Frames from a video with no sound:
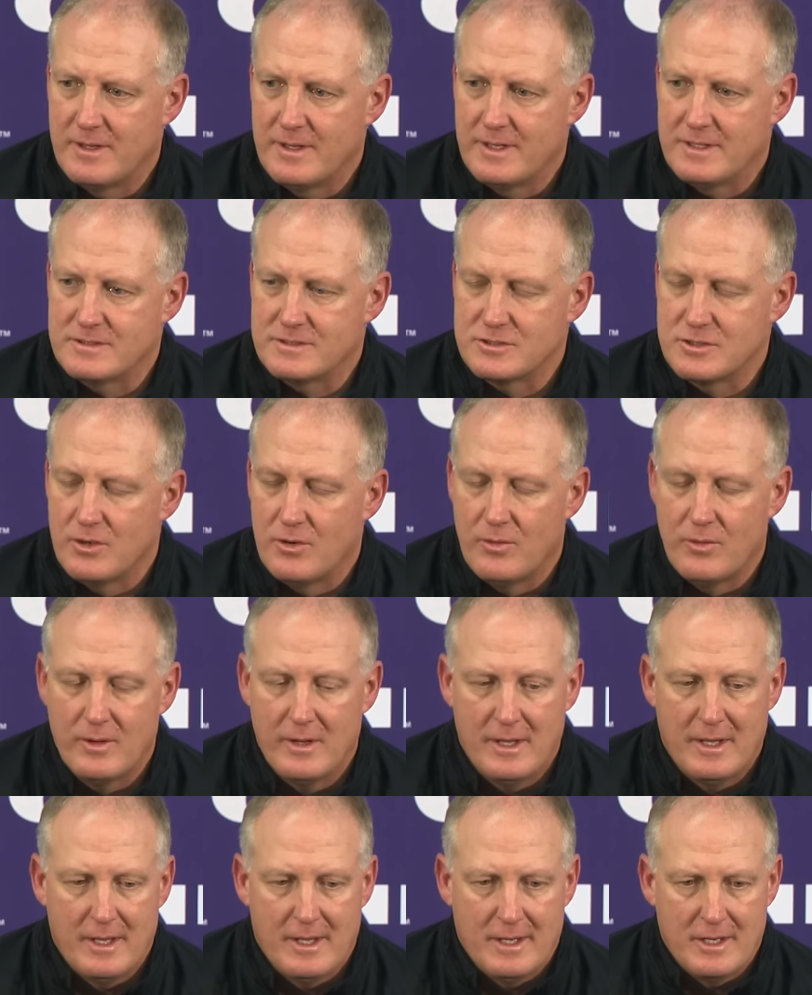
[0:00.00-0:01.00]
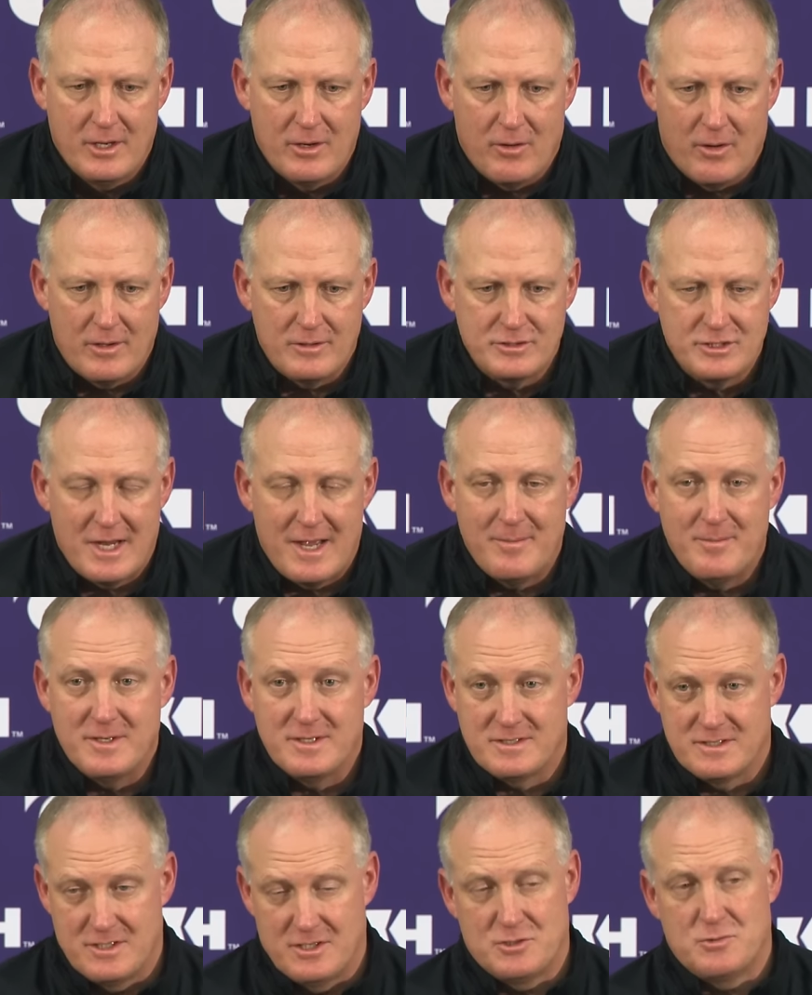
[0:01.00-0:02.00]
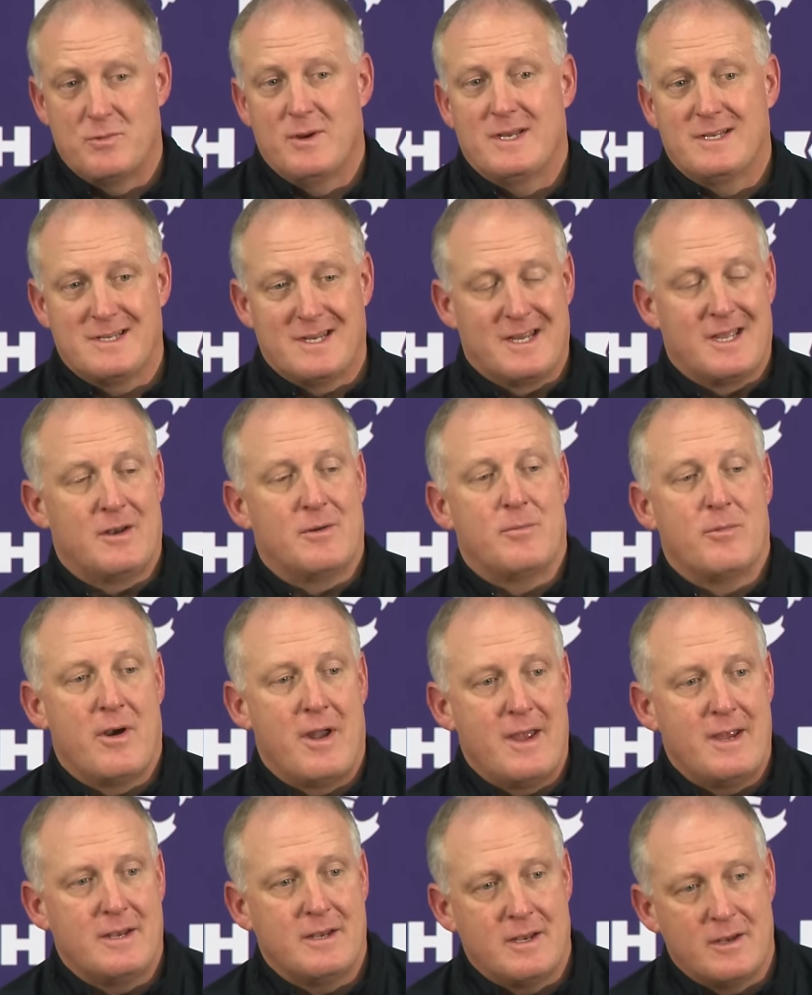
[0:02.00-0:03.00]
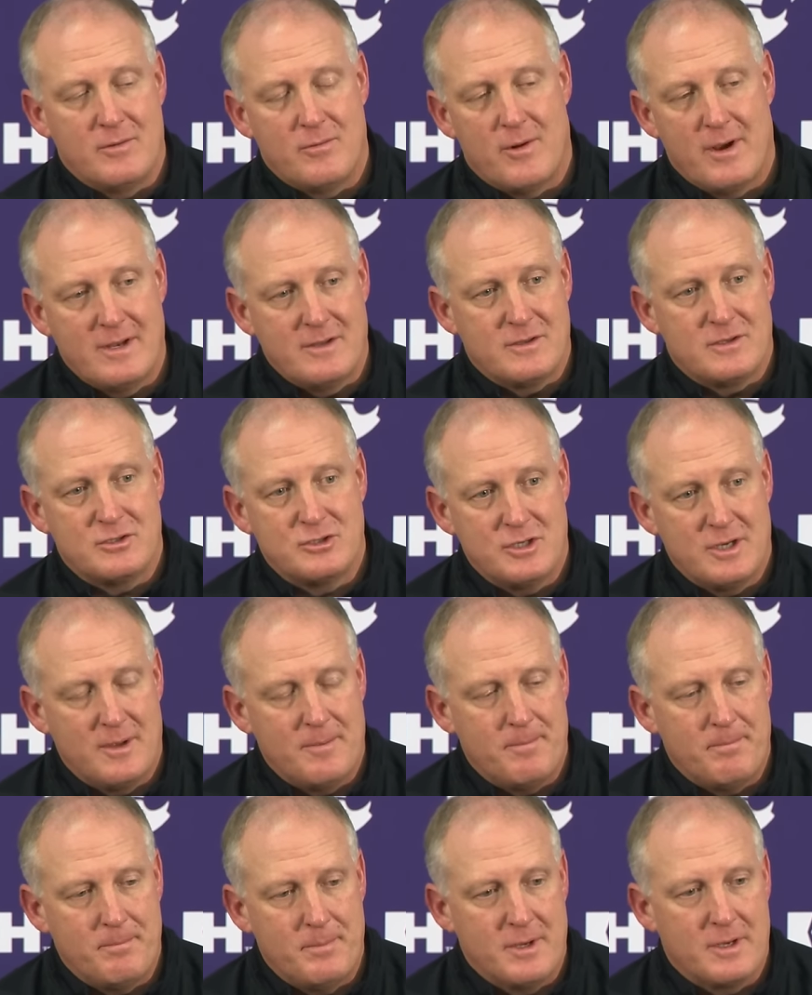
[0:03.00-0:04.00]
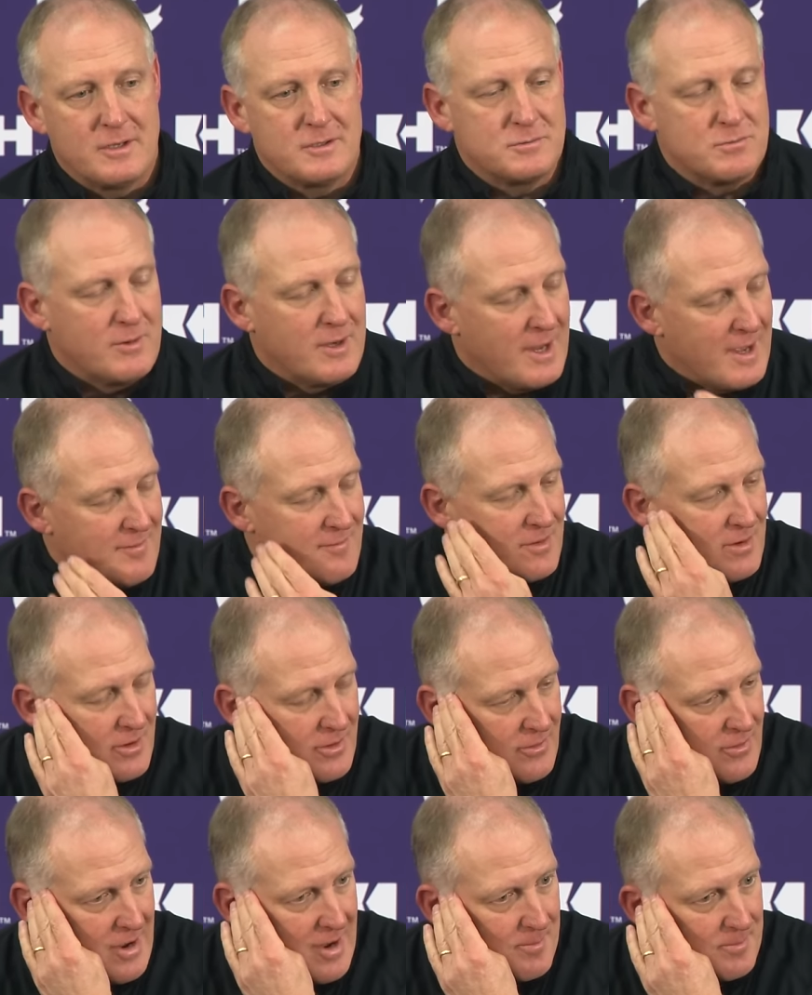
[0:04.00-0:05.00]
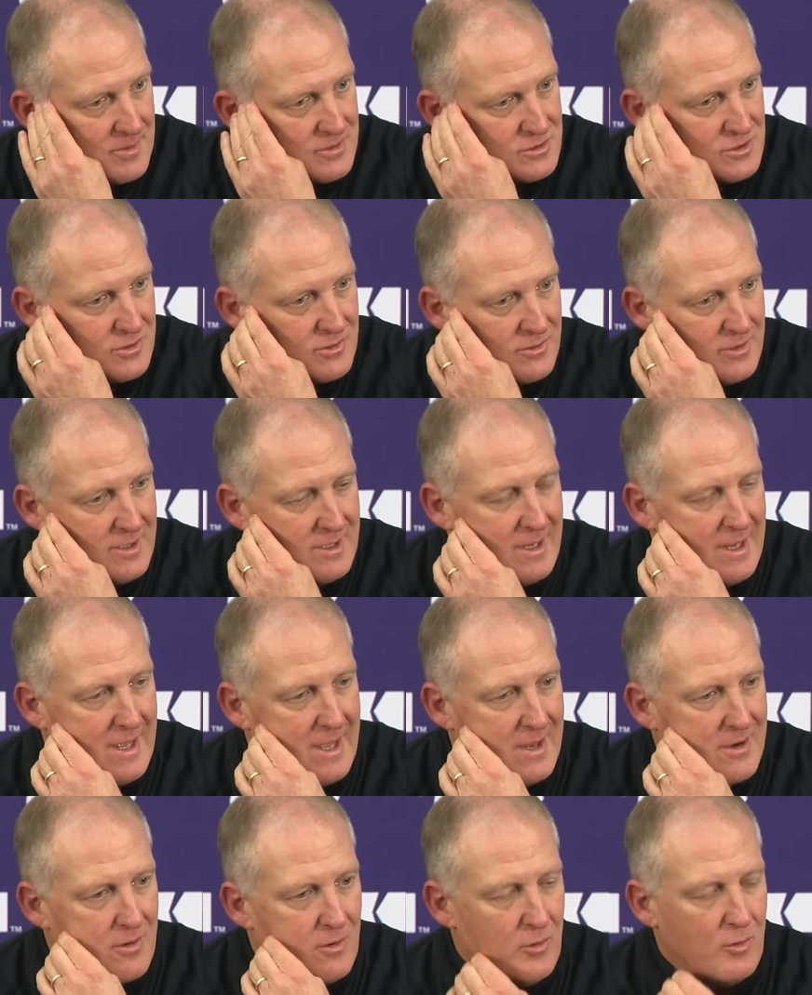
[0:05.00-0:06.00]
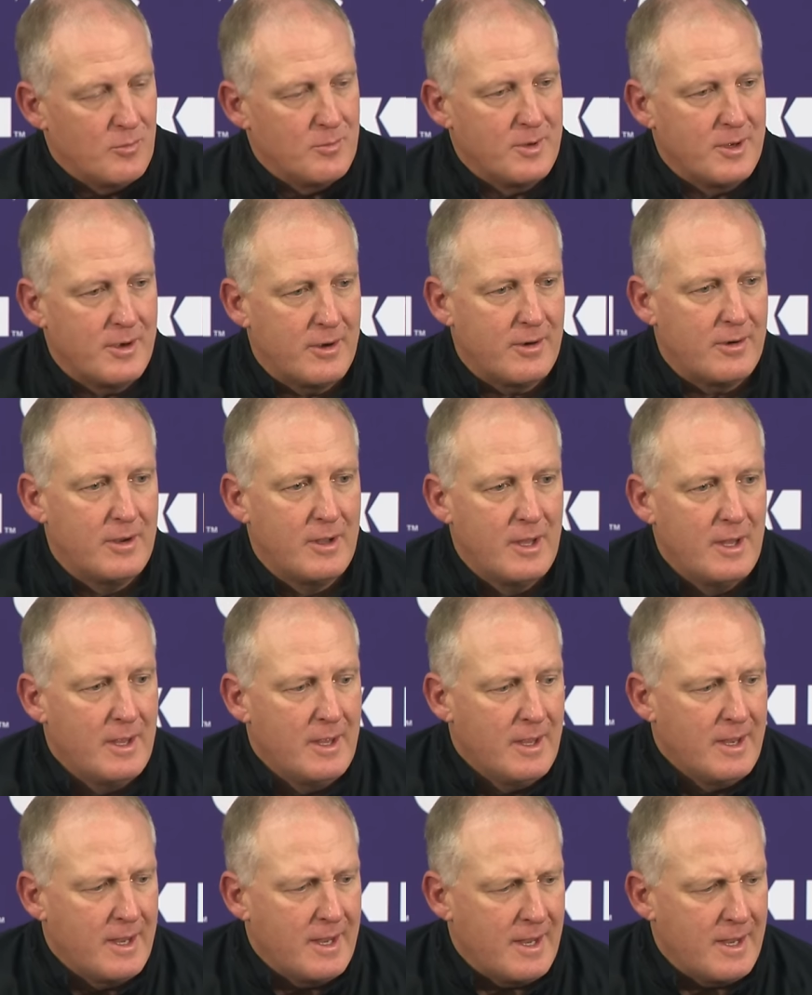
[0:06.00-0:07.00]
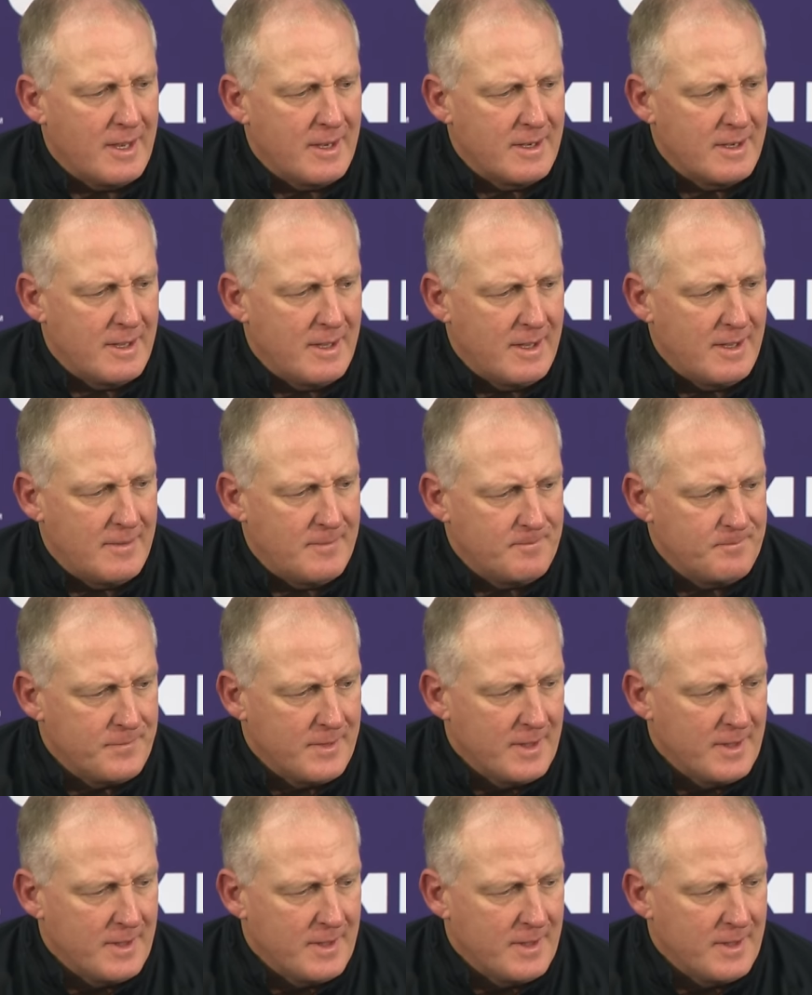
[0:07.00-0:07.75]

And so, you know, our job is this week to get them right and right the ship because we have another opportunity at home here. And, uh,